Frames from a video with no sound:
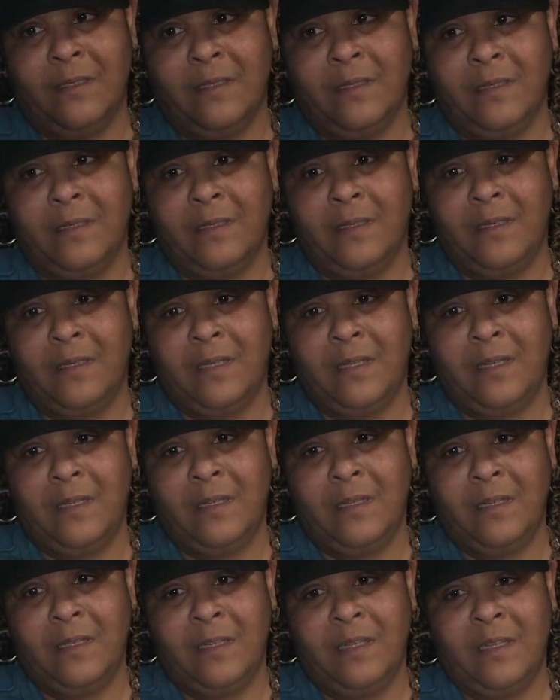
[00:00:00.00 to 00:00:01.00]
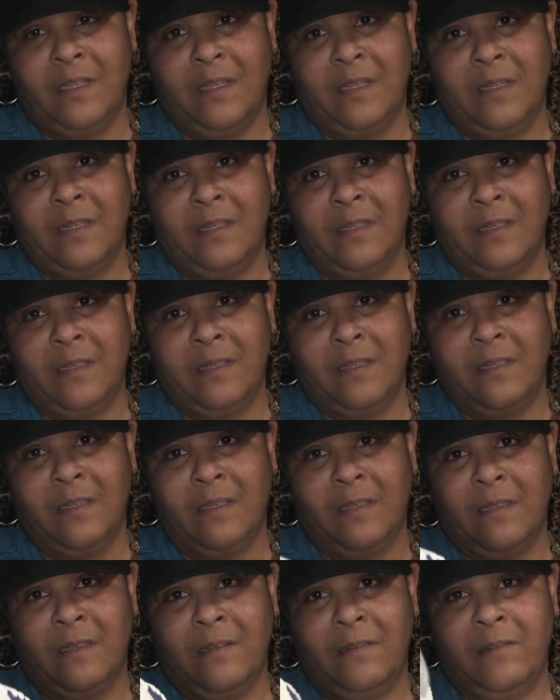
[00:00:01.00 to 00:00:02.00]

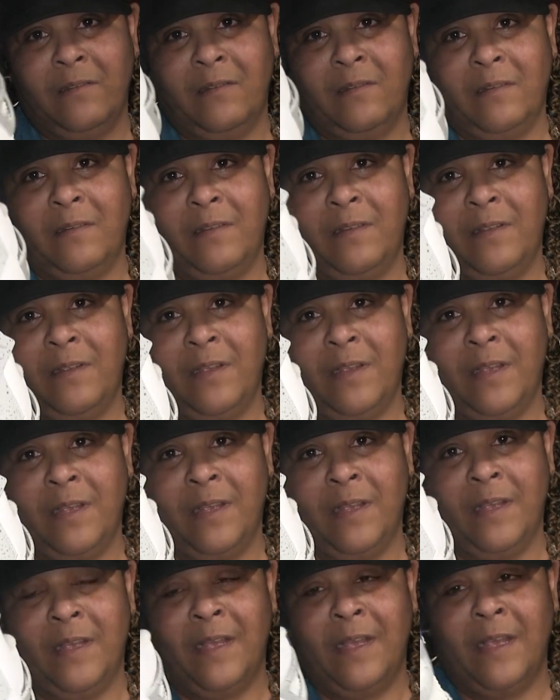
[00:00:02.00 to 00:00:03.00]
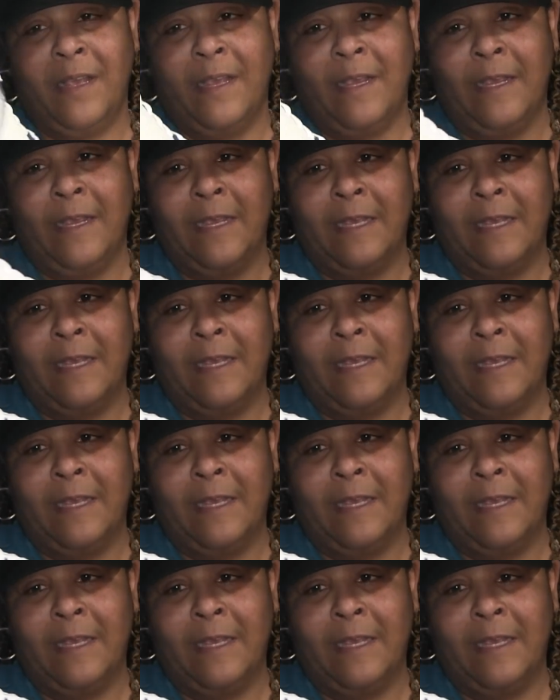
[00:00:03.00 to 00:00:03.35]
No one is speaking in this clip.